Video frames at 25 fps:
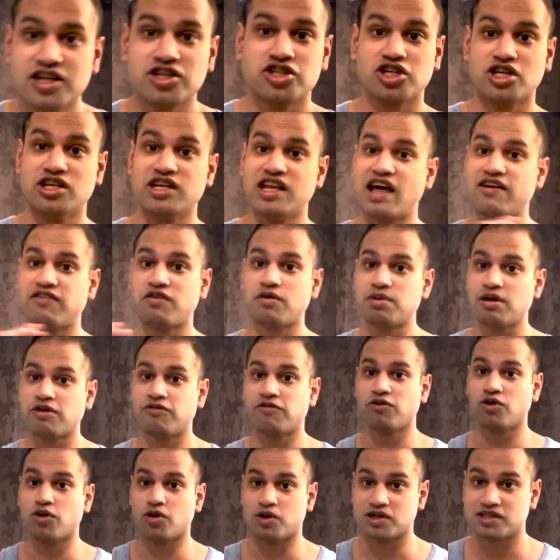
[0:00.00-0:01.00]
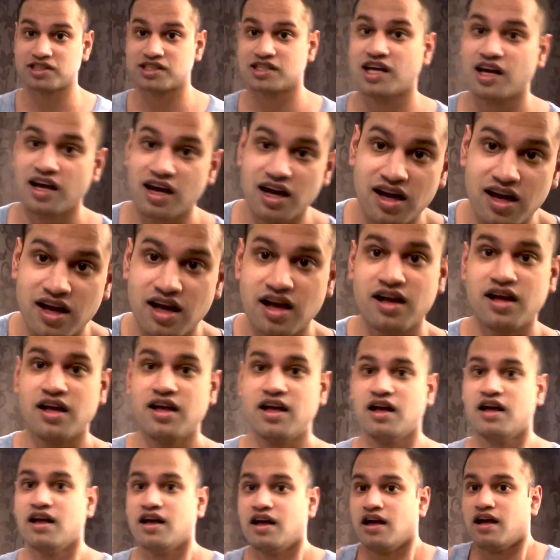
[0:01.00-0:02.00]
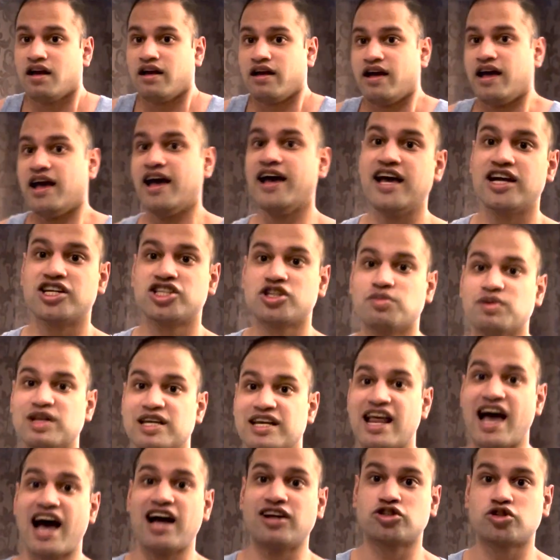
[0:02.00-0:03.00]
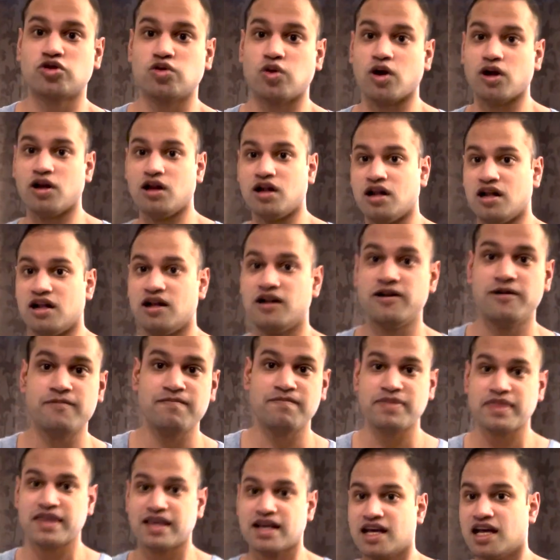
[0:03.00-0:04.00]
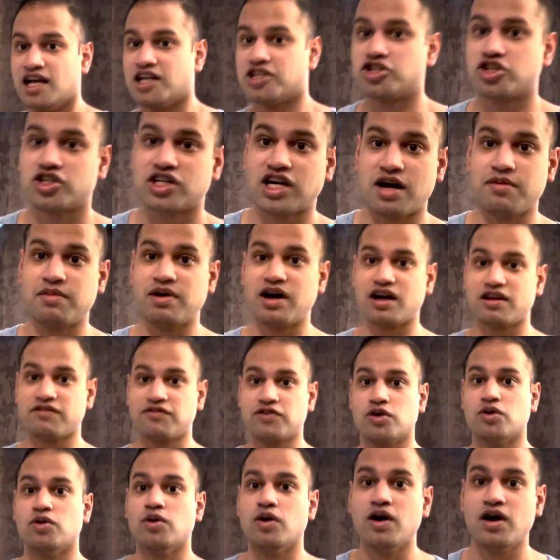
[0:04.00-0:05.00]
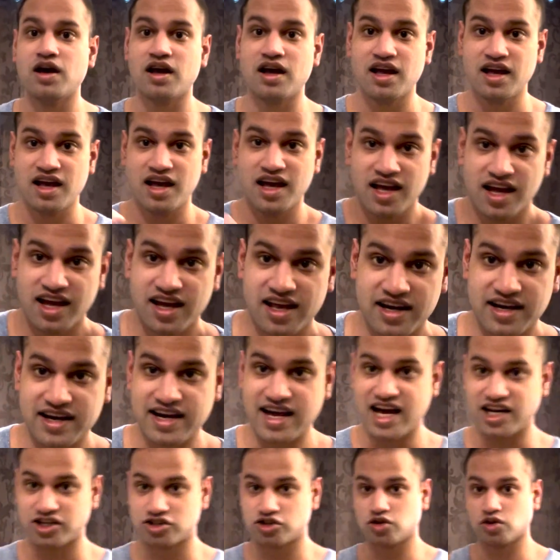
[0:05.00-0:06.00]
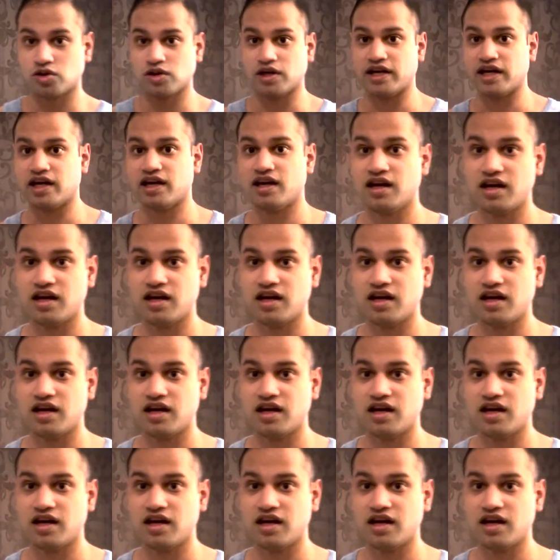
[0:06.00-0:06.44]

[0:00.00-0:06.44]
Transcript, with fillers: It should never be forced. It should be natural. It should come out of you naturally.